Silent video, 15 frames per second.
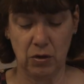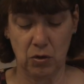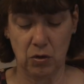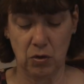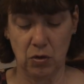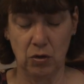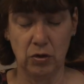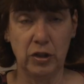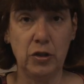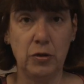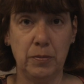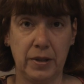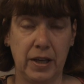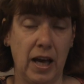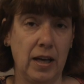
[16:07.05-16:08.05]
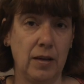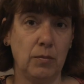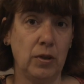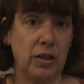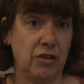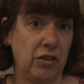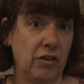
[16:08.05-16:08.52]
or loop game,
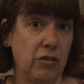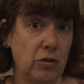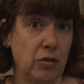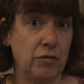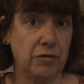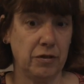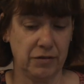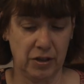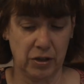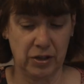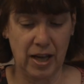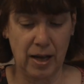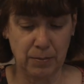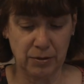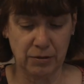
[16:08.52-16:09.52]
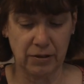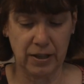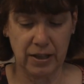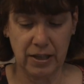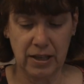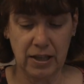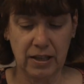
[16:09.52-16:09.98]
which is good for vocabulary,